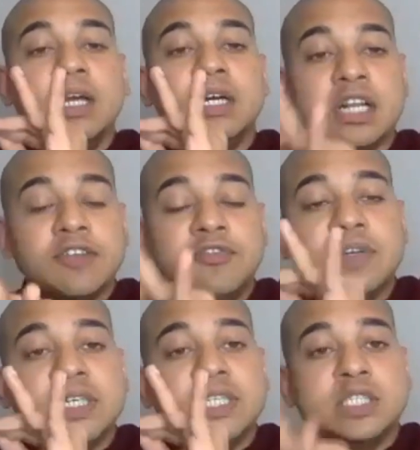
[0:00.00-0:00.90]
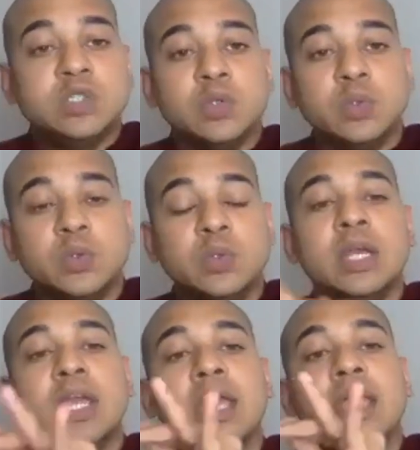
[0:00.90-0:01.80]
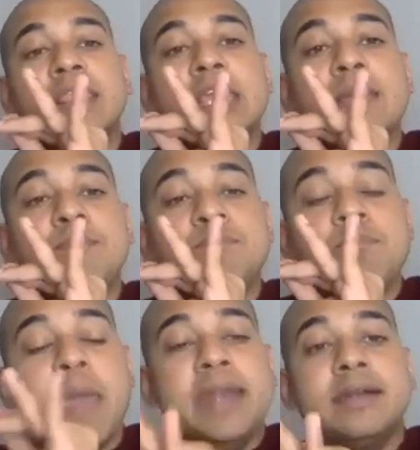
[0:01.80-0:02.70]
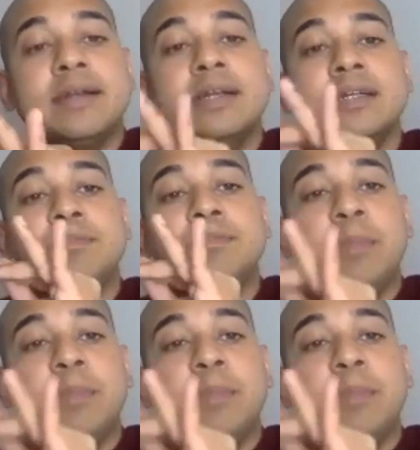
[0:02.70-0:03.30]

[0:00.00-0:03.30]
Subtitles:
refers to the mental